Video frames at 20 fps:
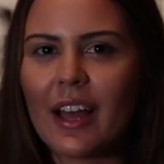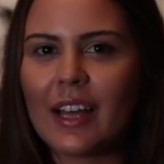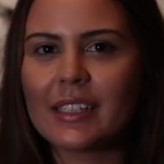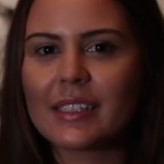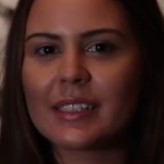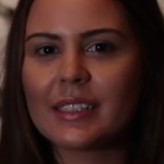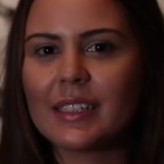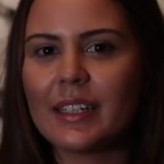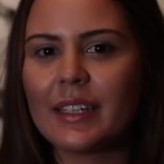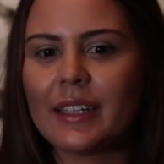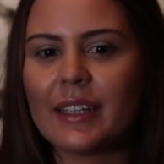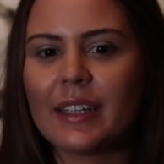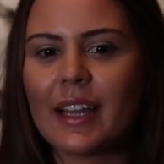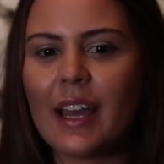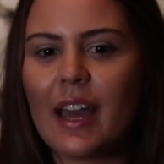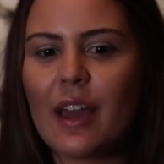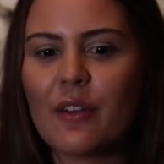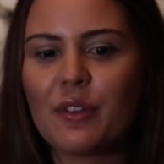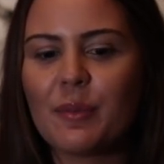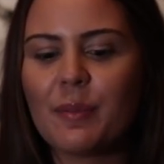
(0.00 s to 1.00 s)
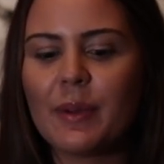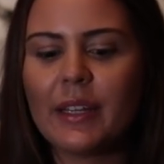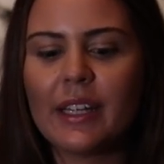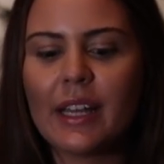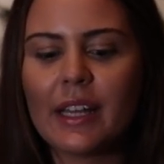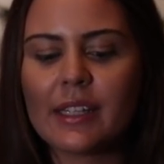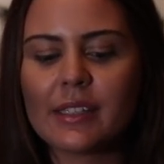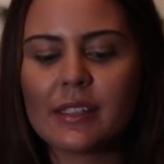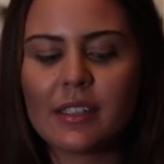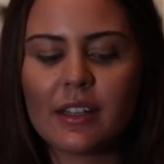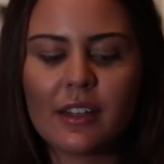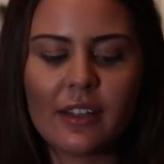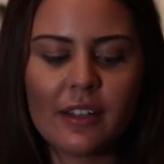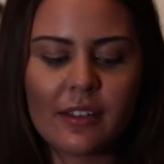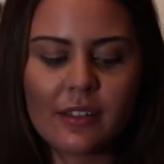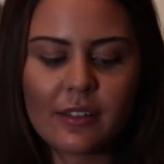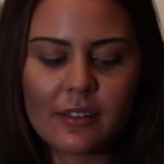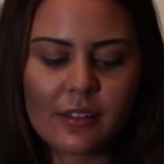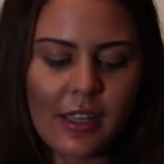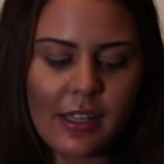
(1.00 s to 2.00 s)
as like everybody has
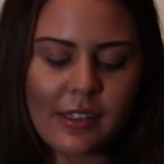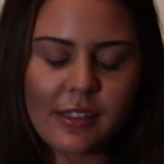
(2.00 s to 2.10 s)
done